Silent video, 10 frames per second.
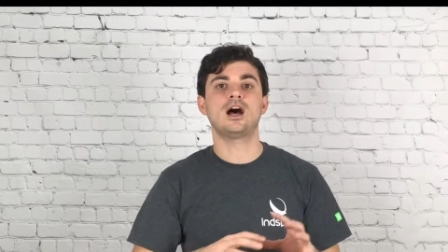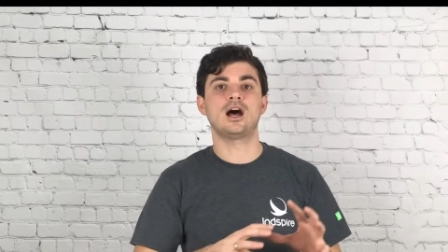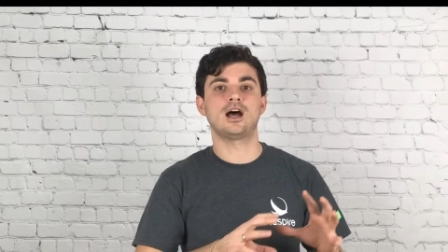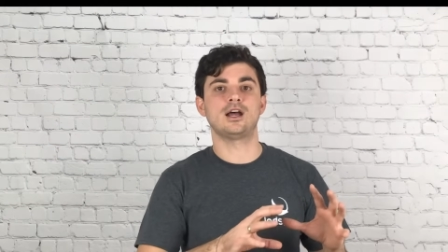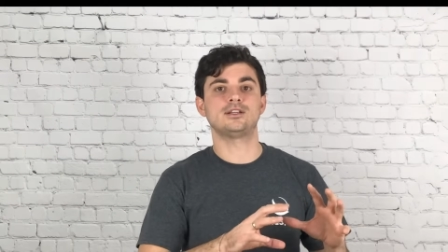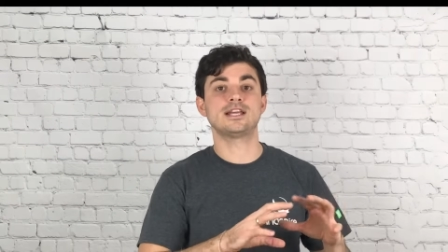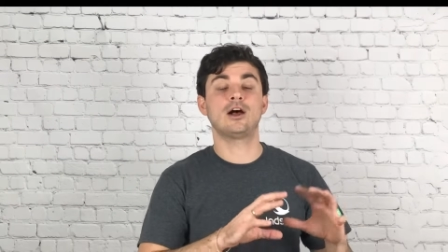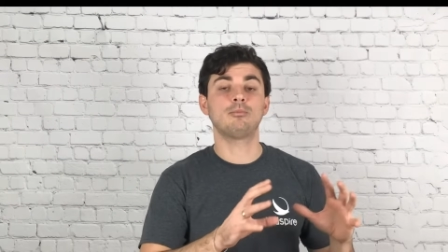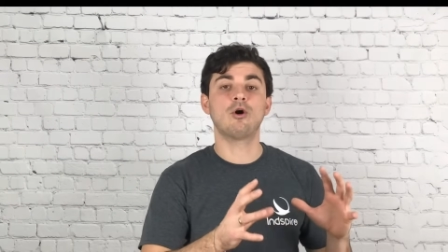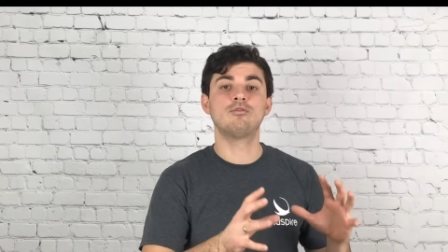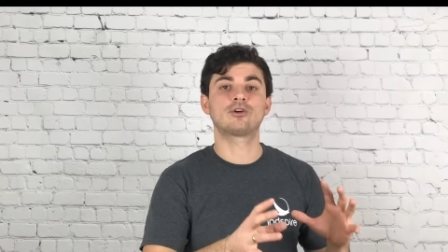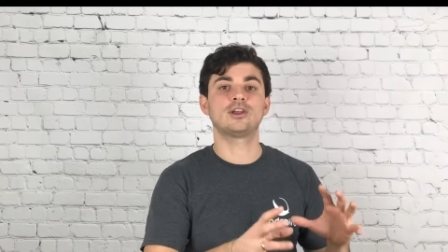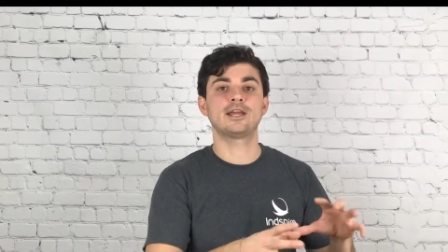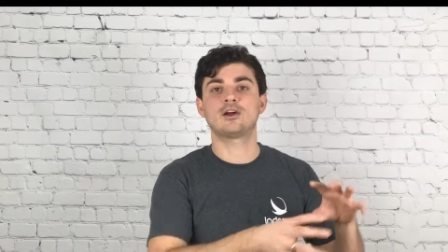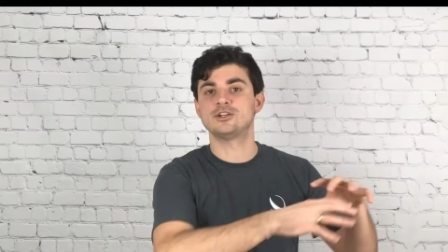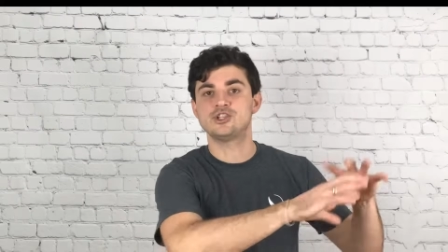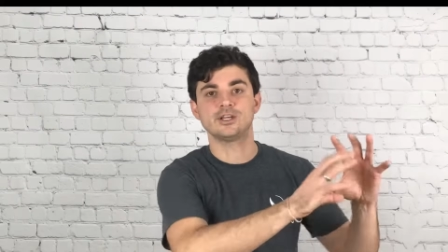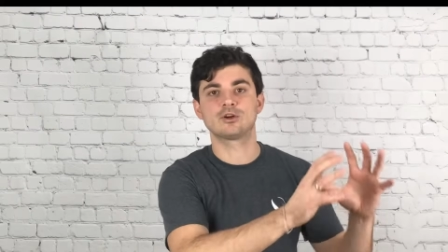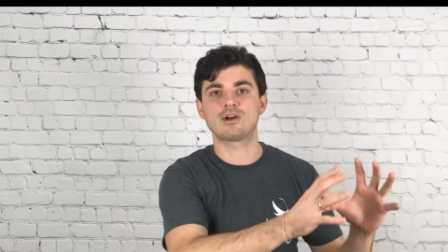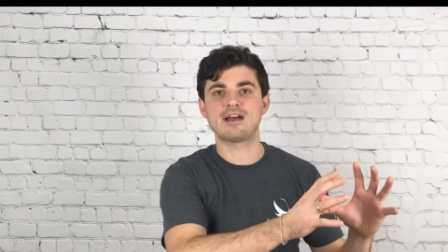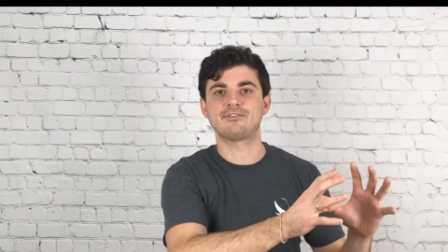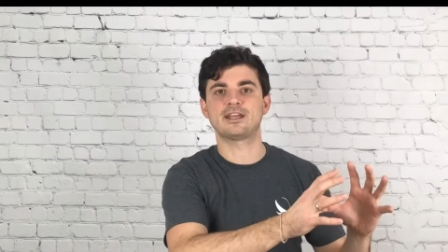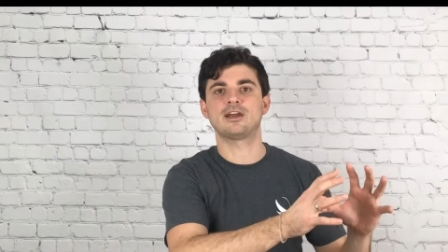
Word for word: uh, to help overlay on a geographic